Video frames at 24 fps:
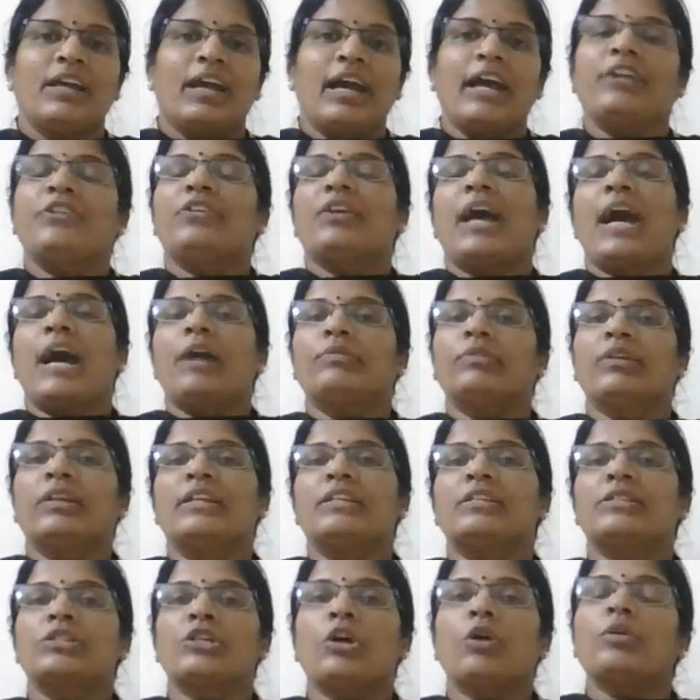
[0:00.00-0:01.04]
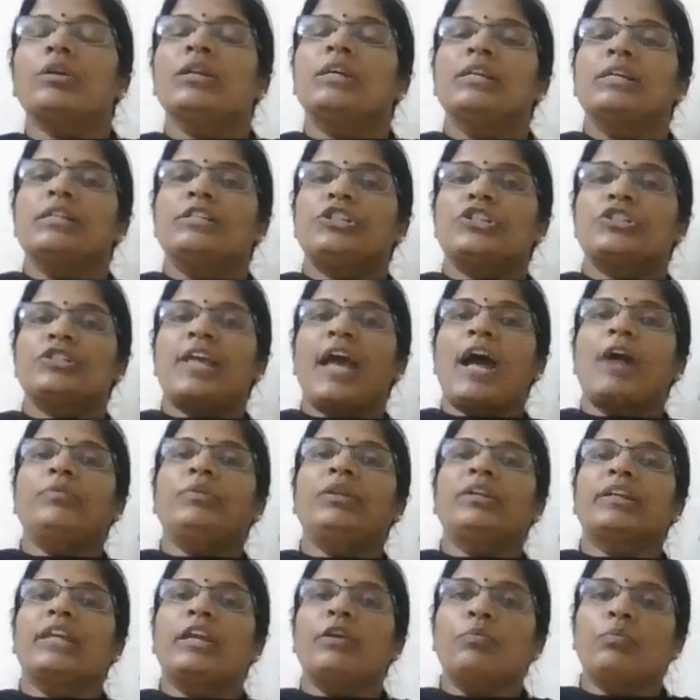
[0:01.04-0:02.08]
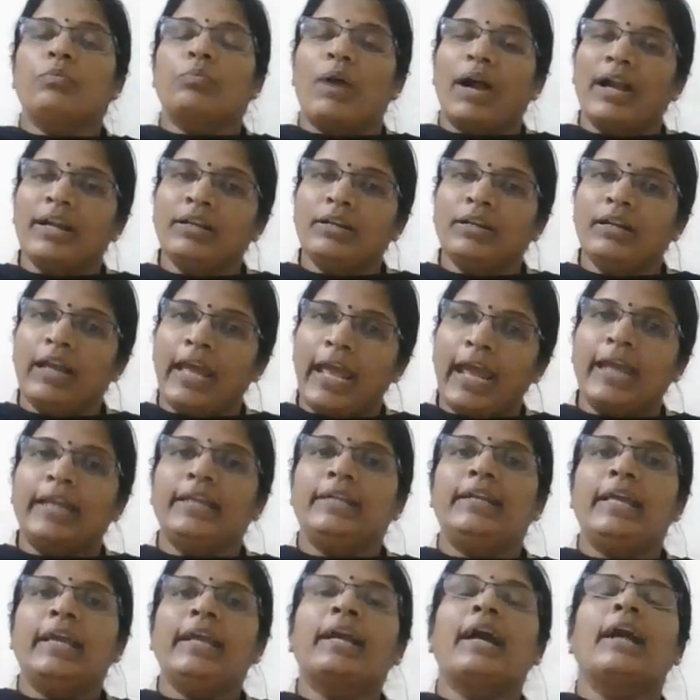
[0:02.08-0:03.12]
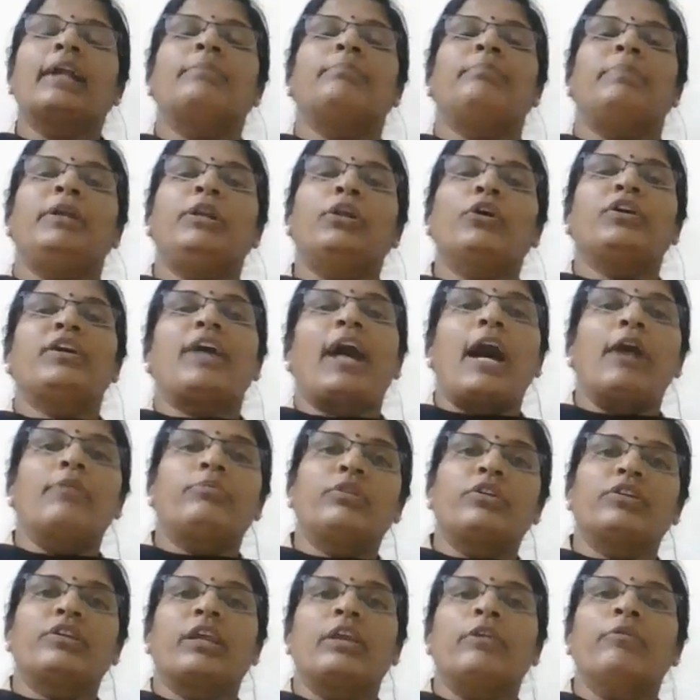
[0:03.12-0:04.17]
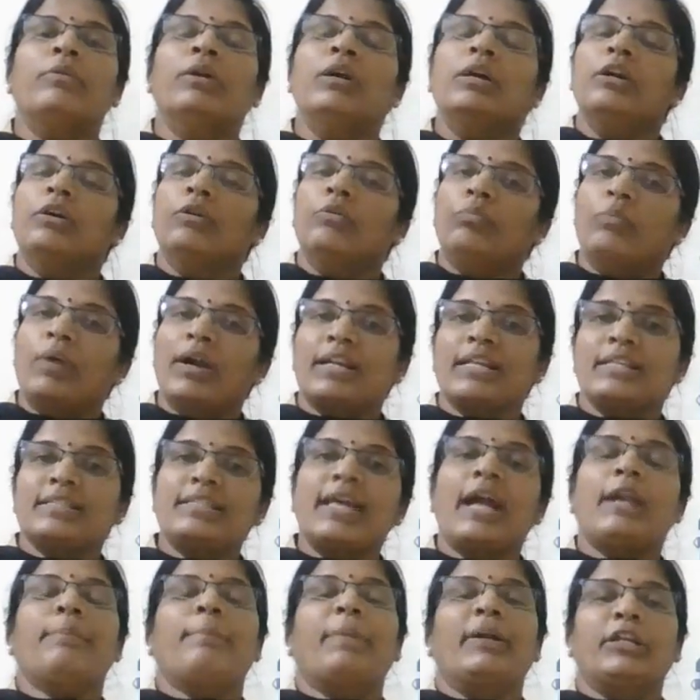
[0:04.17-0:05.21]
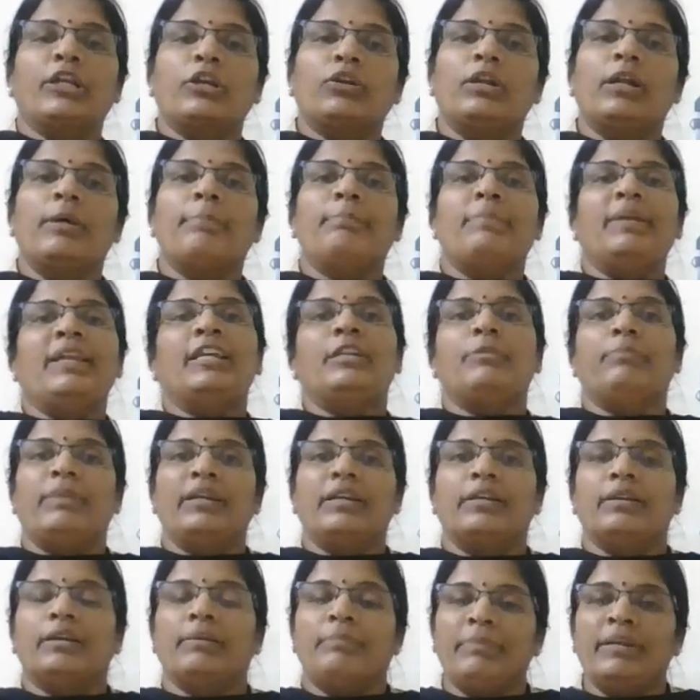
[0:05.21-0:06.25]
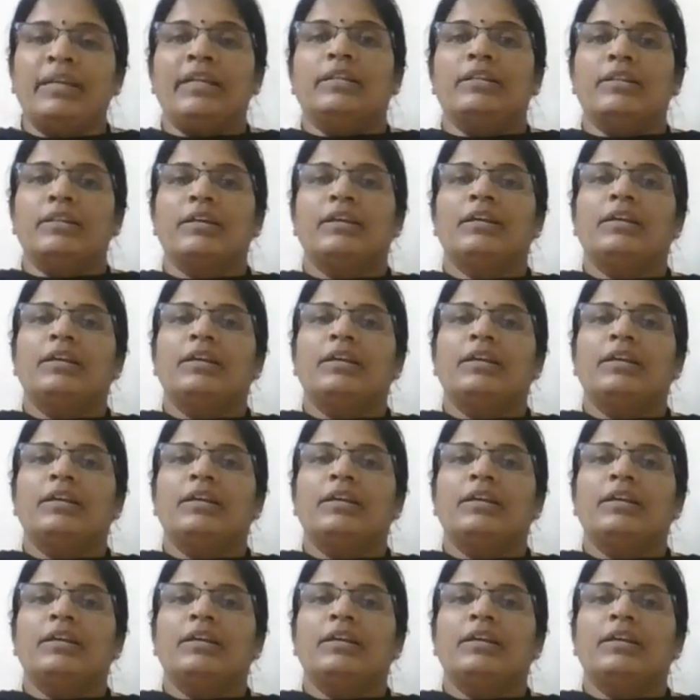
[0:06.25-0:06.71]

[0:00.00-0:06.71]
And you have to list out, just you have to give one heading, and below you have to give what does that particular mean.